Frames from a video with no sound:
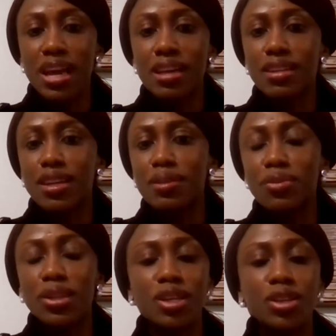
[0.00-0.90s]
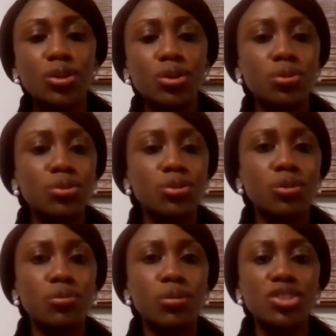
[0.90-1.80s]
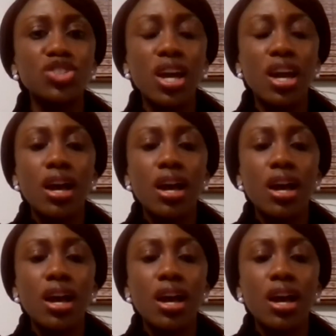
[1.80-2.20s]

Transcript: And thank you so much.